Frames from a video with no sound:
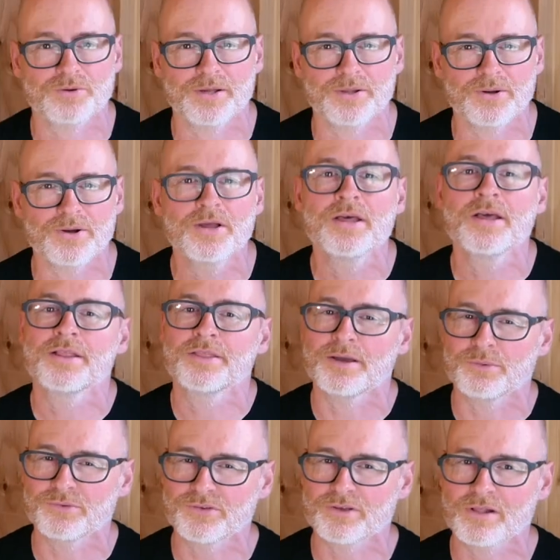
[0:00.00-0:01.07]
trailer
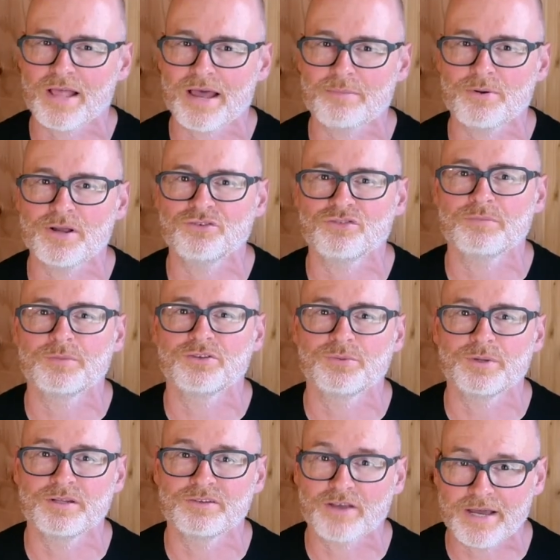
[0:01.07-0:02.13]
that was a collaboration
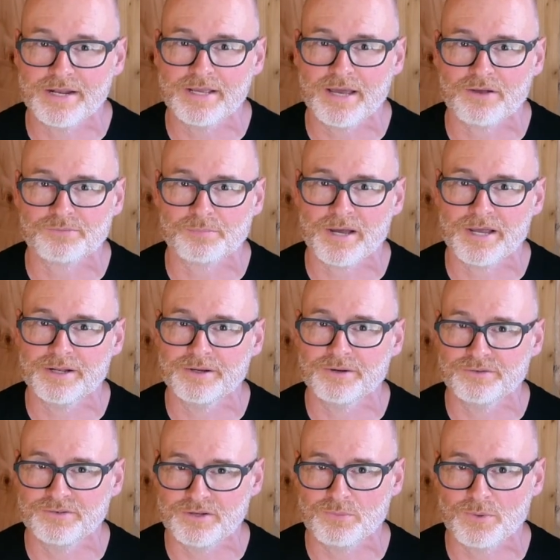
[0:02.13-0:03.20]
between tiny house pioneer D.